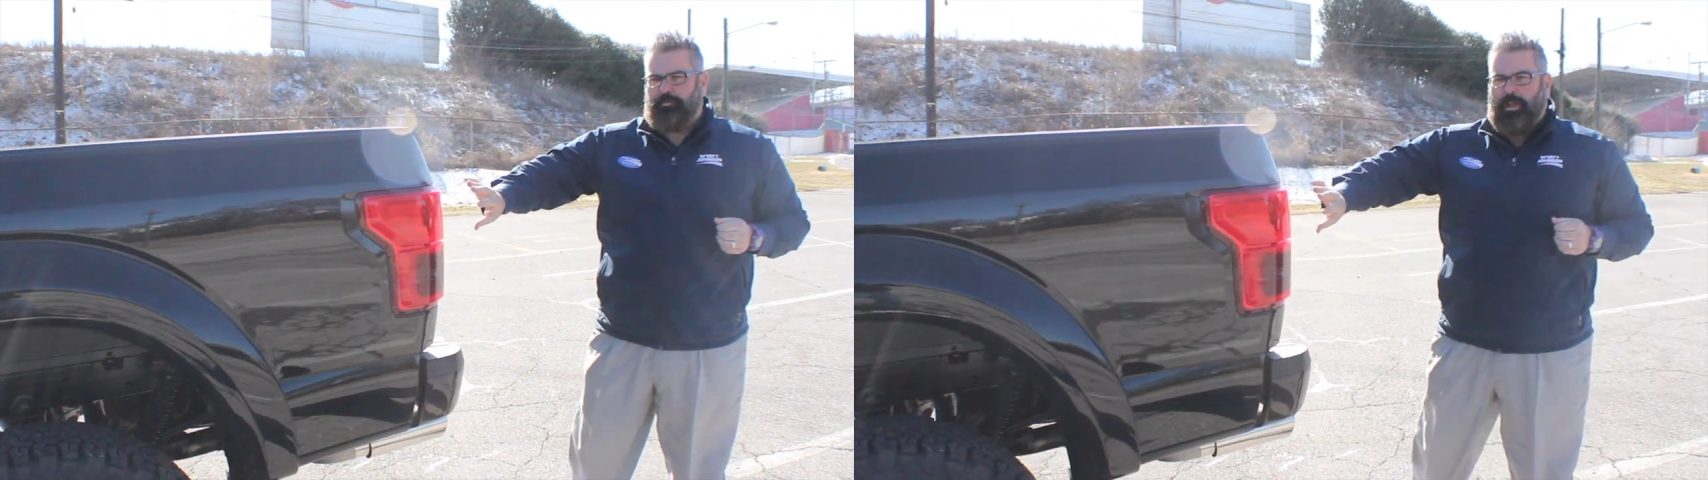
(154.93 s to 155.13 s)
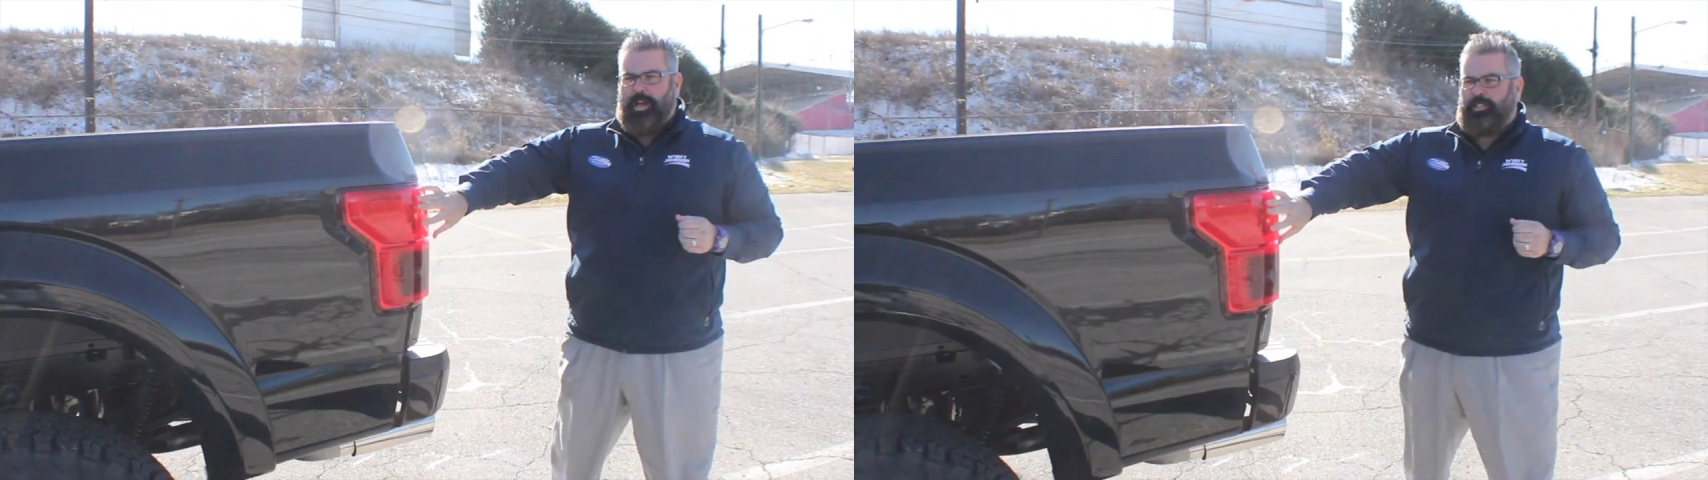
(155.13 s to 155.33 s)

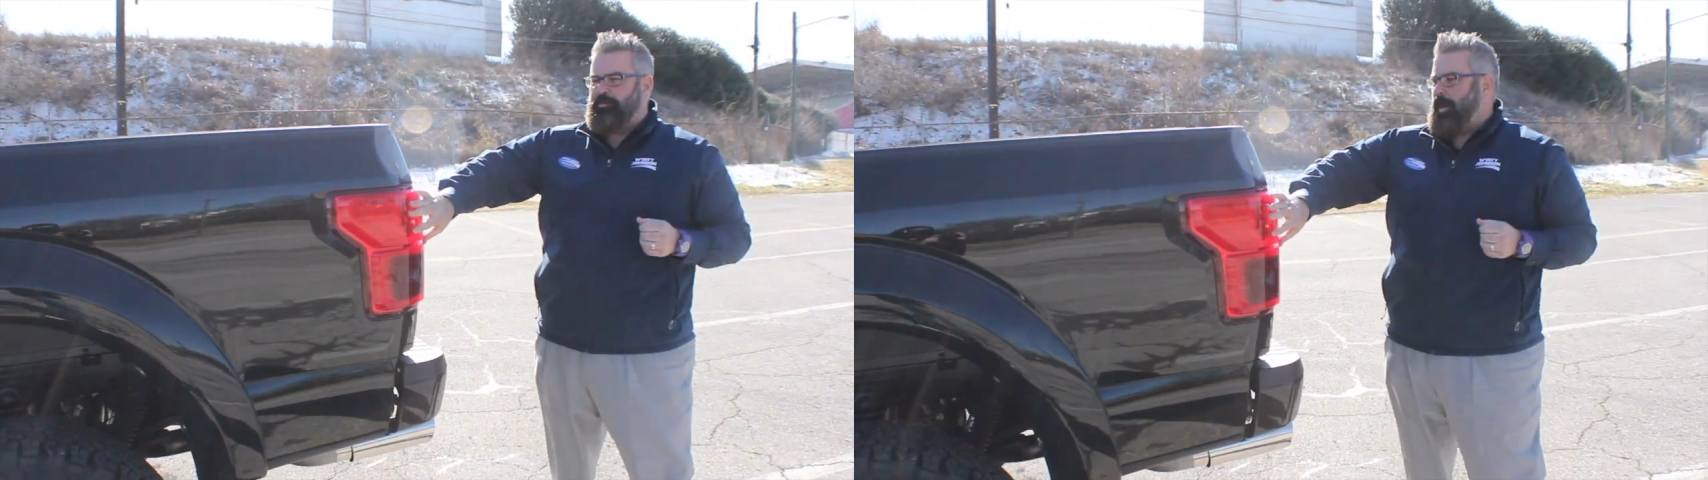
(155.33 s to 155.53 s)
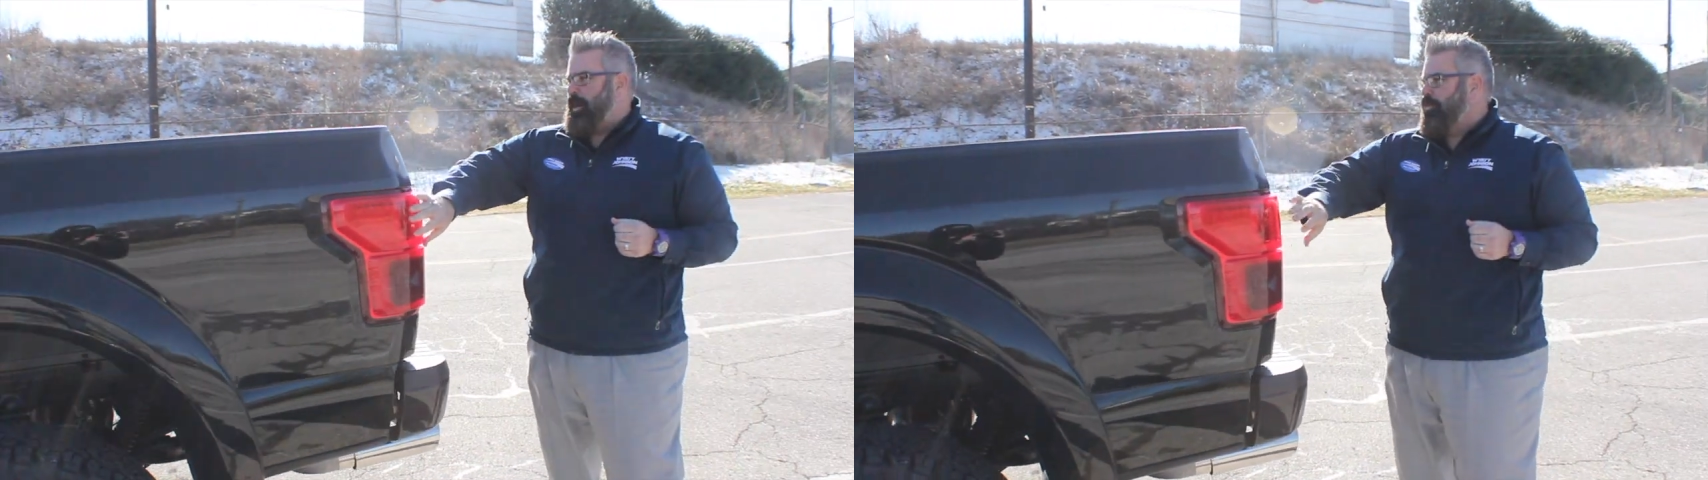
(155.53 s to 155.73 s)
blind
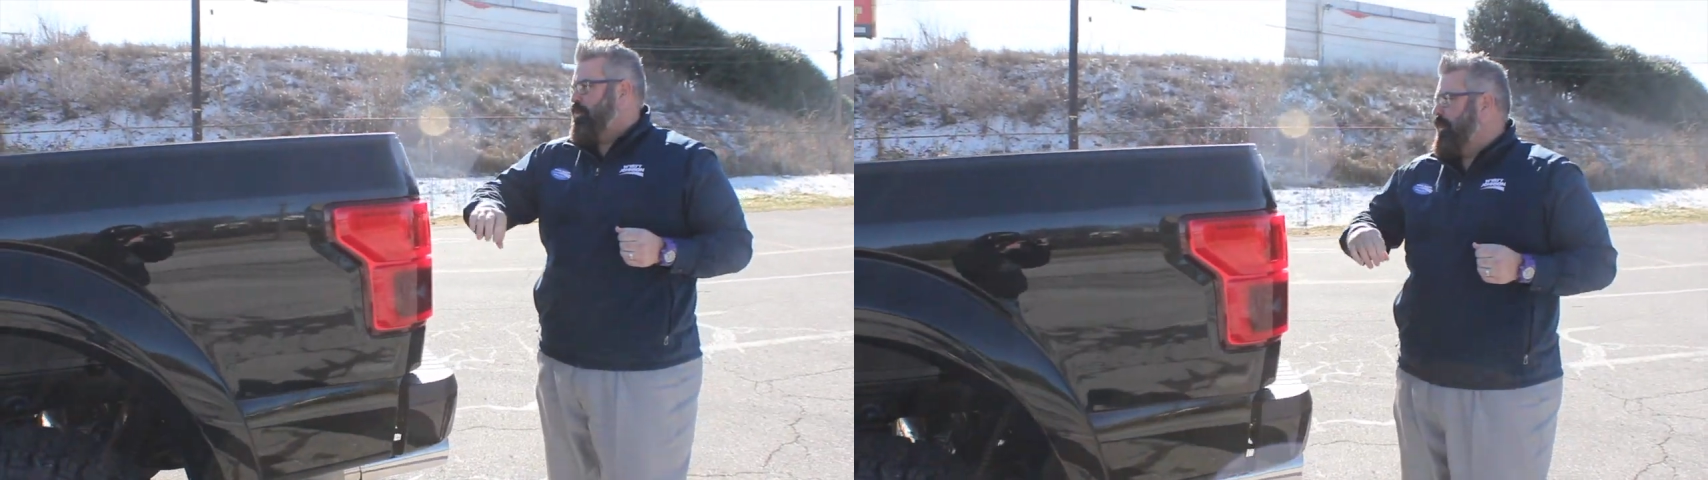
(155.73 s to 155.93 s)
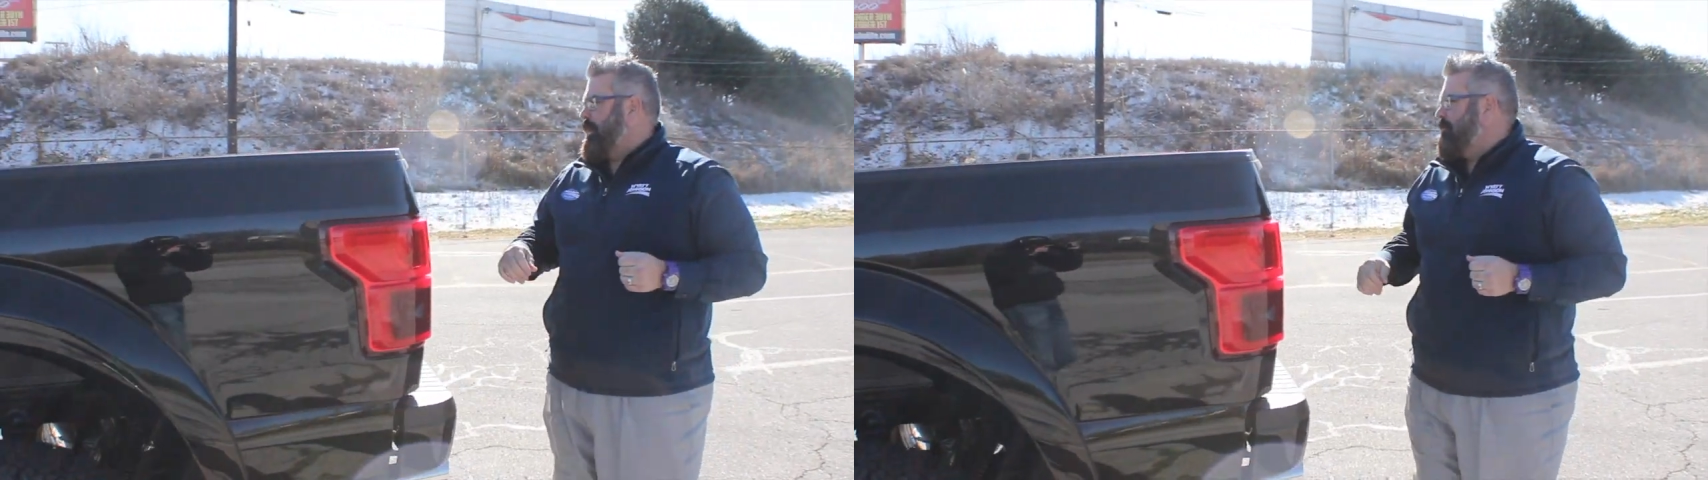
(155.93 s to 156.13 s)
spot
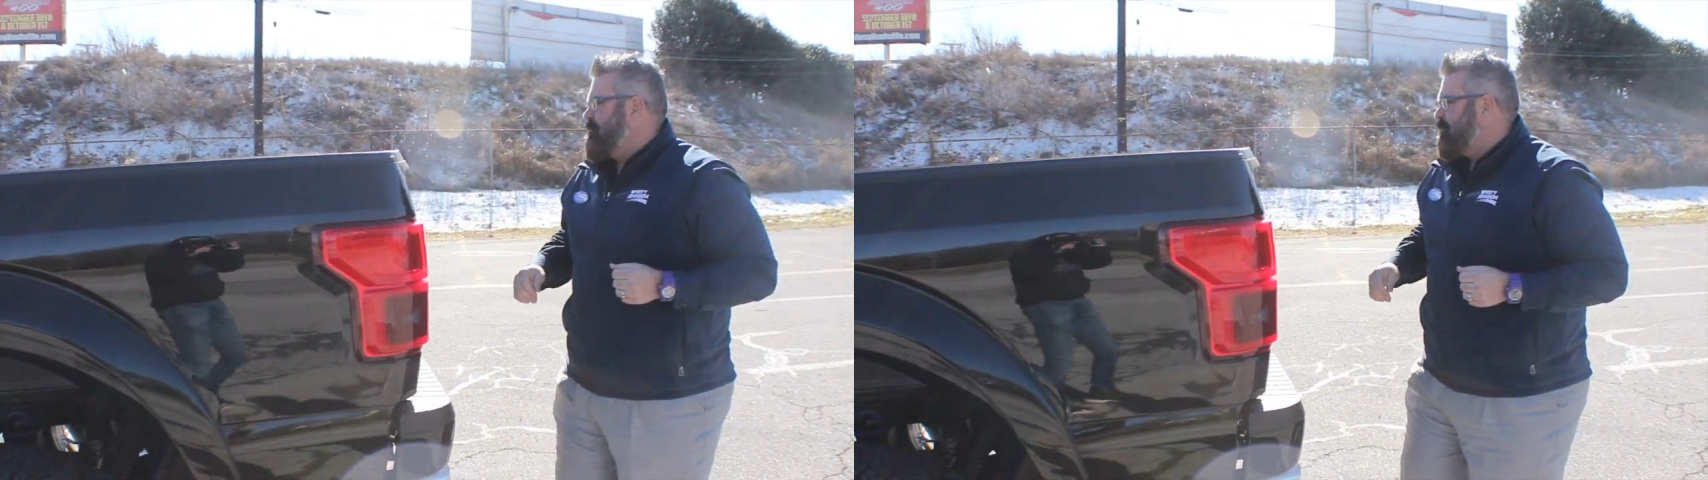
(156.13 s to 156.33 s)
warning.